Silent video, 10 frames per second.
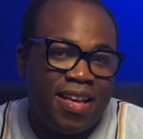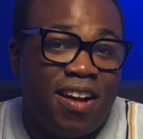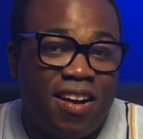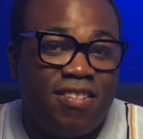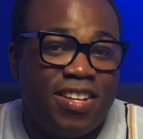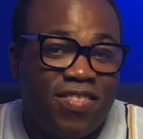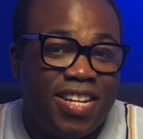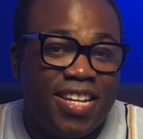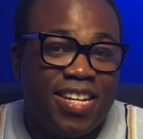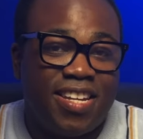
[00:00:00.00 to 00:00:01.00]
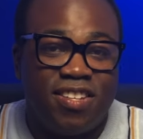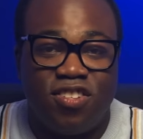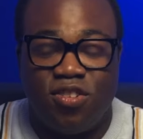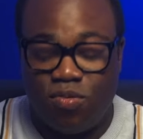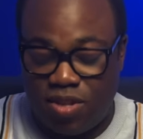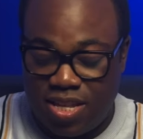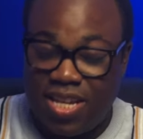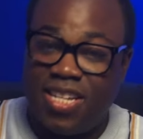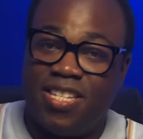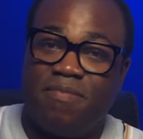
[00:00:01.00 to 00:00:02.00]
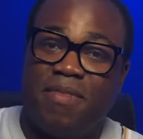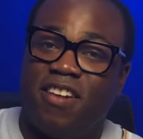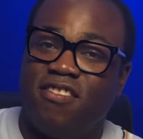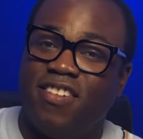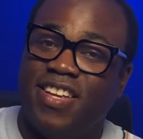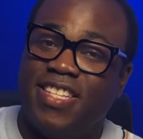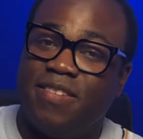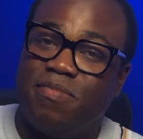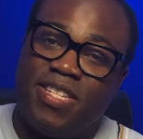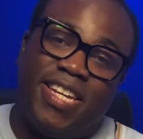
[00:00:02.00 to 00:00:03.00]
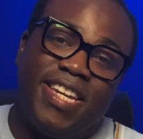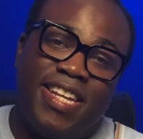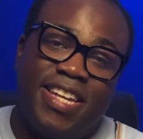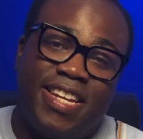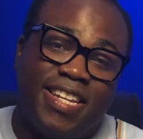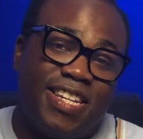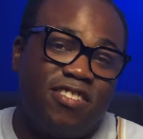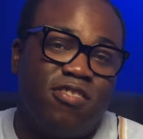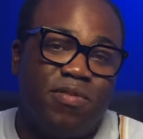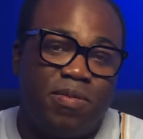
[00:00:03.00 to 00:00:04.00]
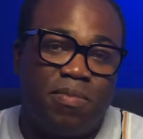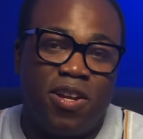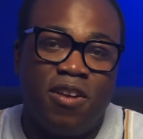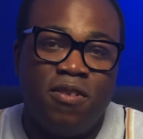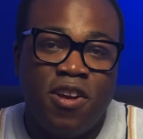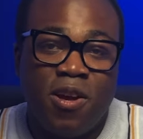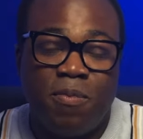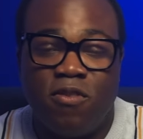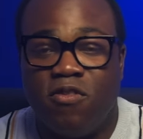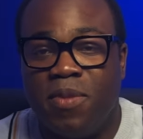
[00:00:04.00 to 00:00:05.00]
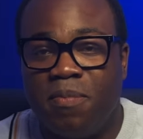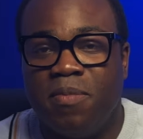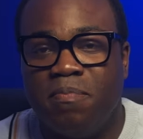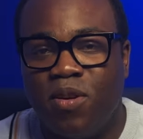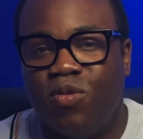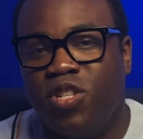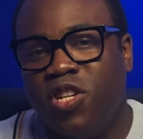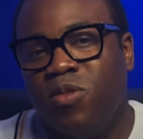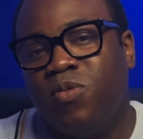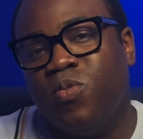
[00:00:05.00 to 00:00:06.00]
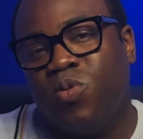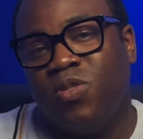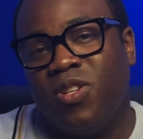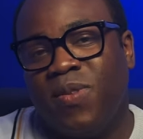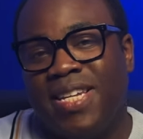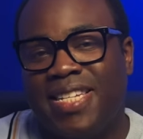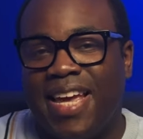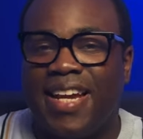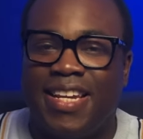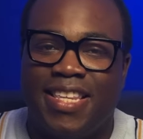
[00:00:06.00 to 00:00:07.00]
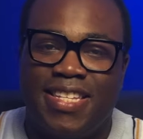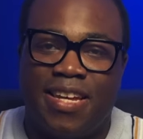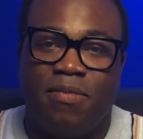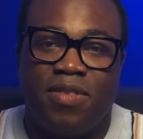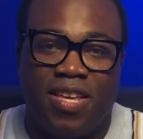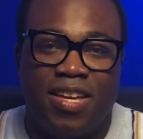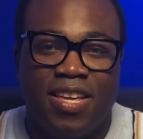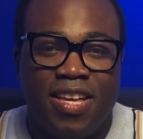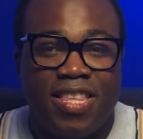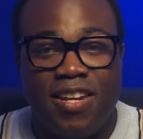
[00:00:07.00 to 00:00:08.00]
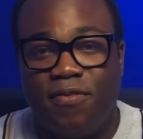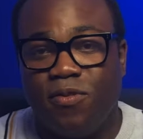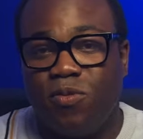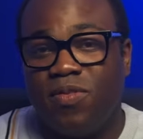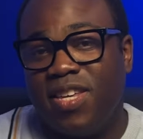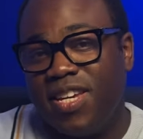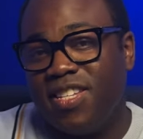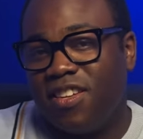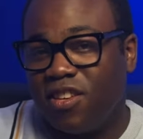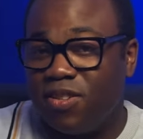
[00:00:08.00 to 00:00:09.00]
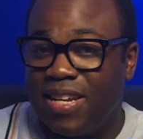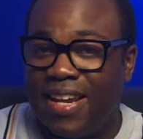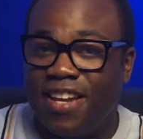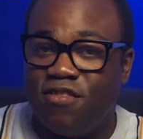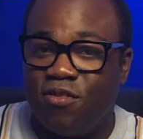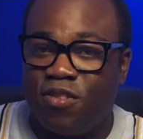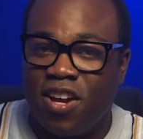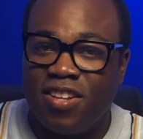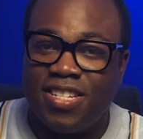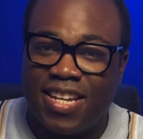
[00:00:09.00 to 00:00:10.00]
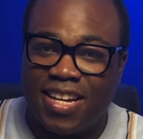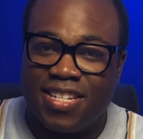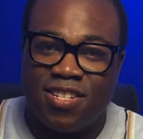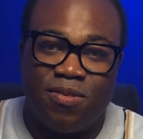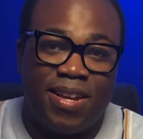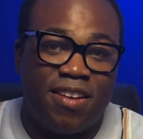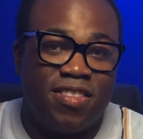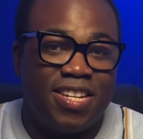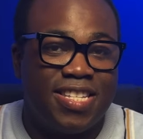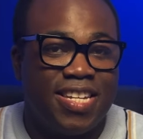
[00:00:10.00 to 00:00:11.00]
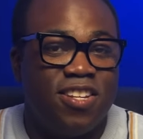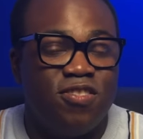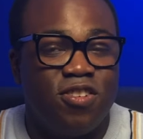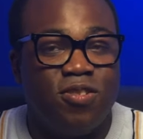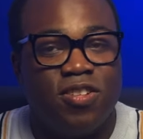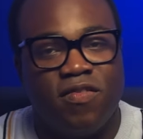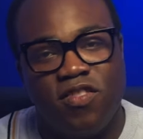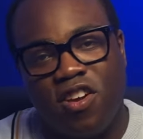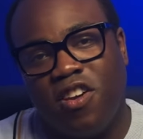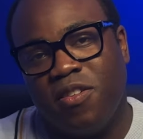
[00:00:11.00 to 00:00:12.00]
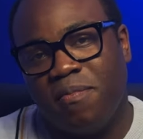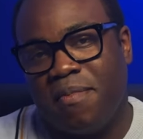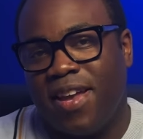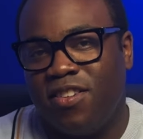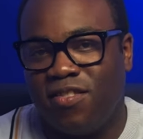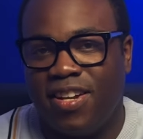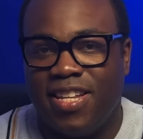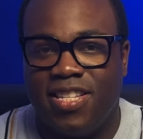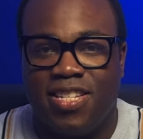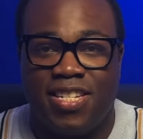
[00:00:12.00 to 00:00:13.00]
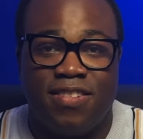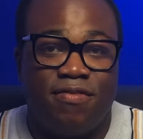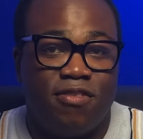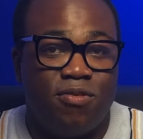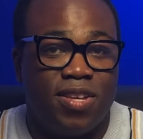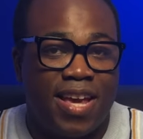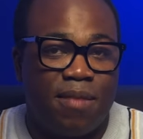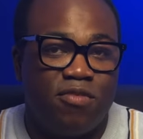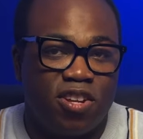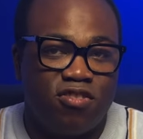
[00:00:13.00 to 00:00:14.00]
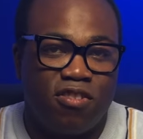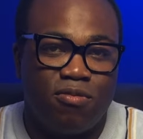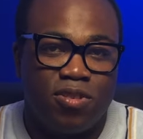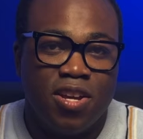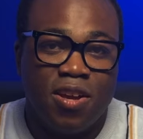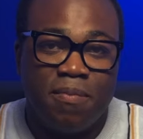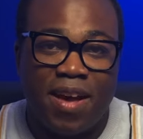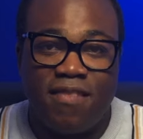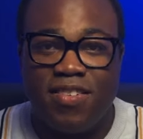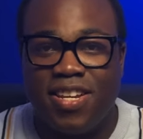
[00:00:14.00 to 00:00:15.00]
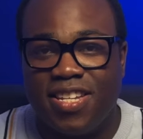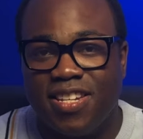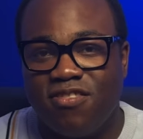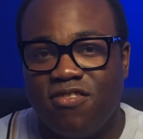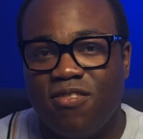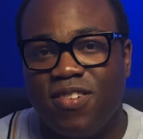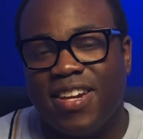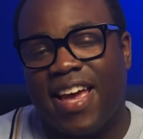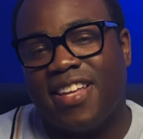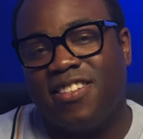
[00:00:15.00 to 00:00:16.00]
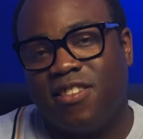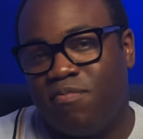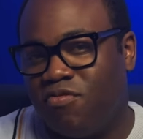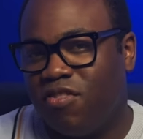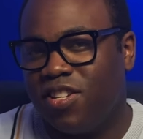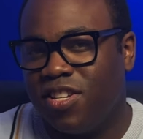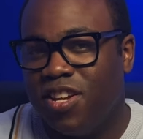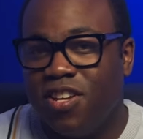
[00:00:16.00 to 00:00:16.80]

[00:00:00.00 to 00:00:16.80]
I'll leave a link to these macro lens in particular in the description below, but remember most tubes will do exactly the same thing. The difference with these are those electrical contacts to allow the continued use of non-manual lenses through the camera controls, but having this control can add to the price.